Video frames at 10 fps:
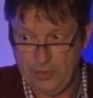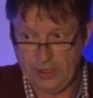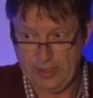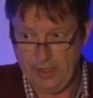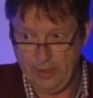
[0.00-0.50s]

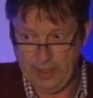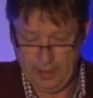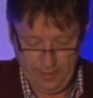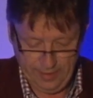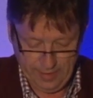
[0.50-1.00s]
Just you
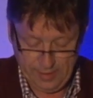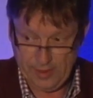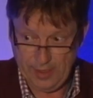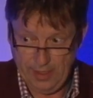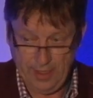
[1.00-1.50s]
can
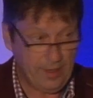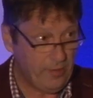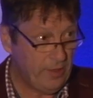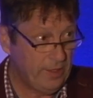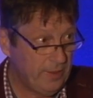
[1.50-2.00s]
see
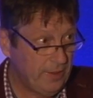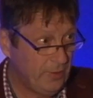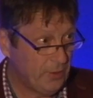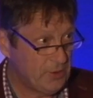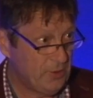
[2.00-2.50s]
here
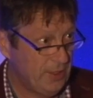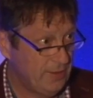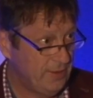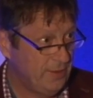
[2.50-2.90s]
an Austrian